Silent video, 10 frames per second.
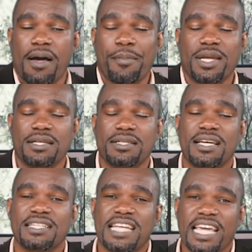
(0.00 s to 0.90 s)
I
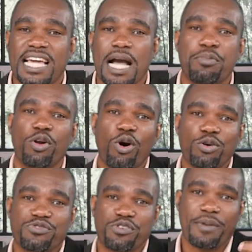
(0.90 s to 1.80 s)
mean, taking up
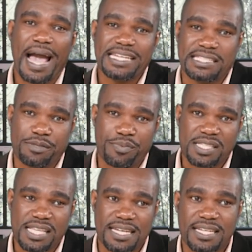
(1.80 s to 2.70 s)
loans from
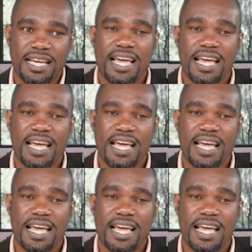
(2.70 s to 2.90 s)
IDBZ,